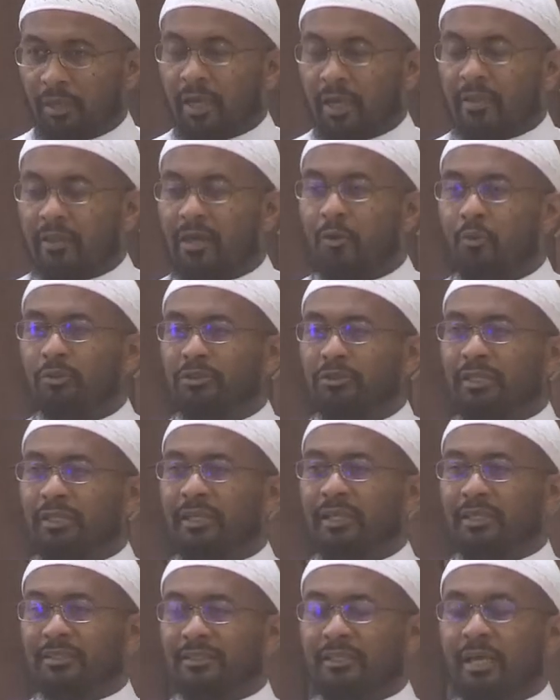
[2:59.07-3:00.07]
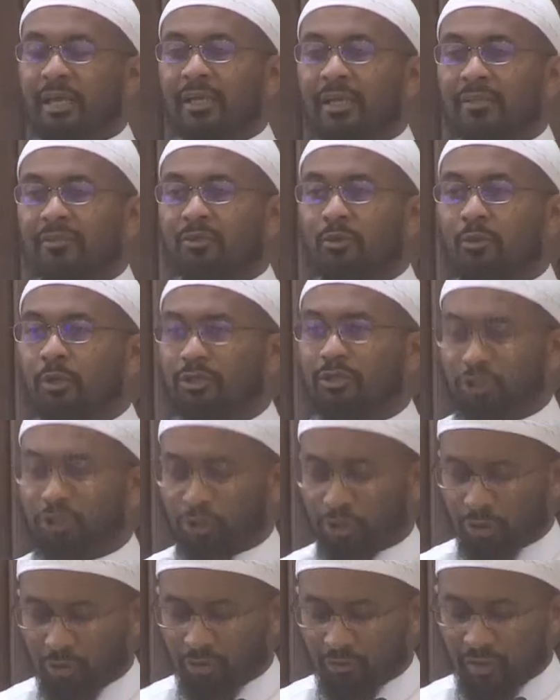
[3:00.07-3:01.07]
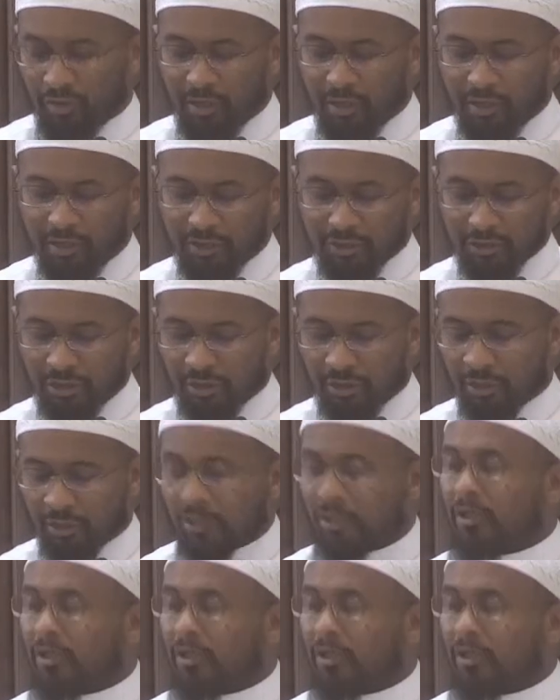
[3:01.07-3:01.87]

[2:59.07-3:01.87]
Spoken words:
And that was the exact question of Aisha